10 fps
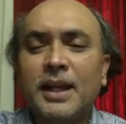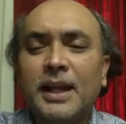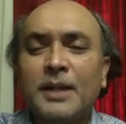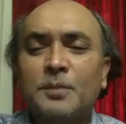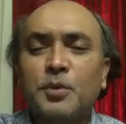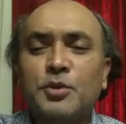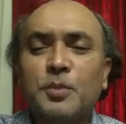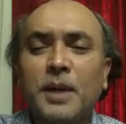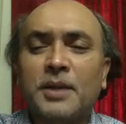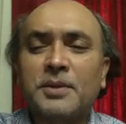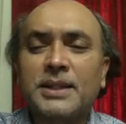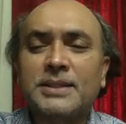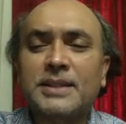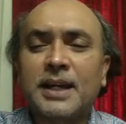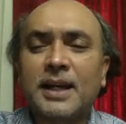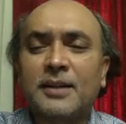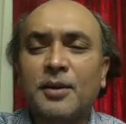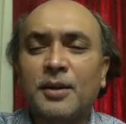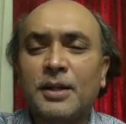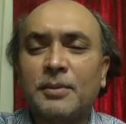and postbiotics are
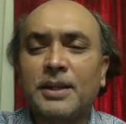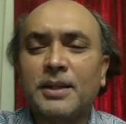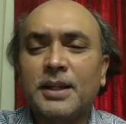non-living.